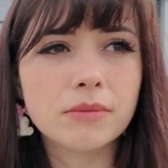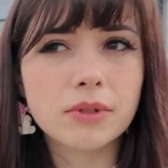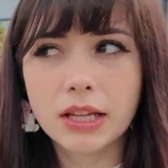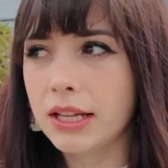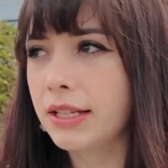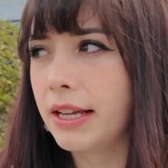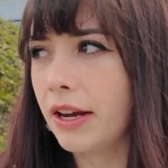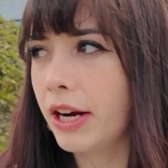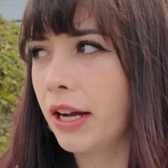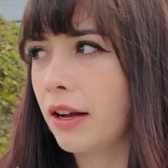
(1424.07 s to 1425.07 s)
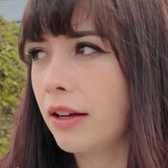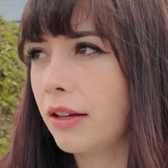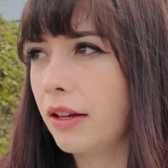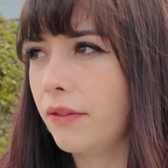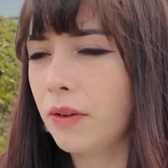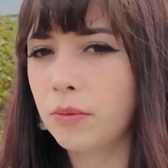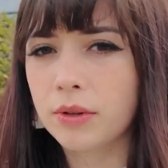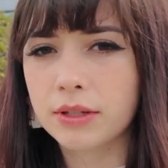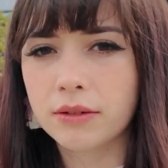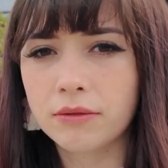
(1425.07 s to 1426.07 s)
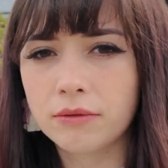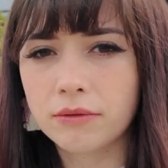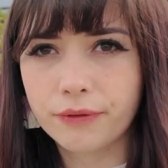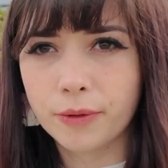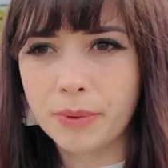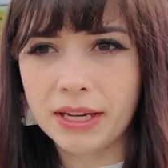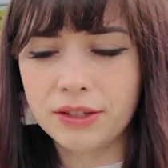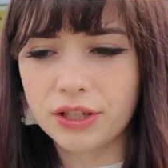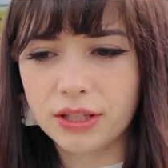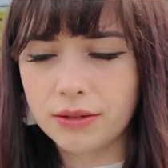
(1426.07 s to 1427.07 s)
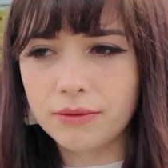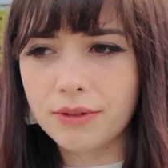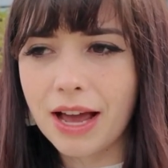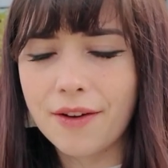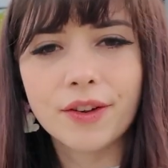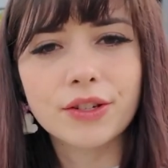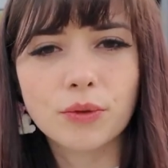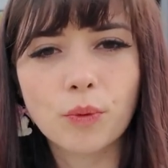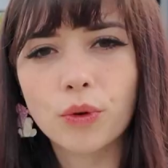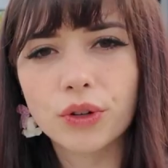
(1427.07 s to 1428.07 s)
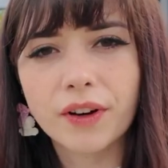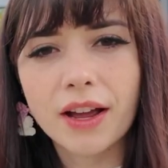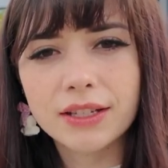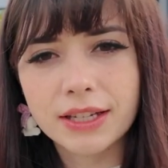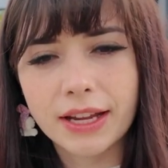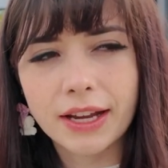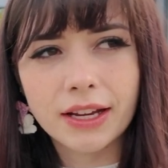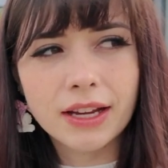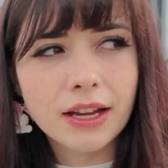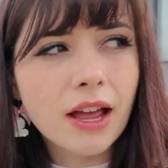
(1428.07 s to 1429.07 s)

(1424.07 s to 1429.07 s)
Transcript: to this area if it wasn't for me just having to walk around today.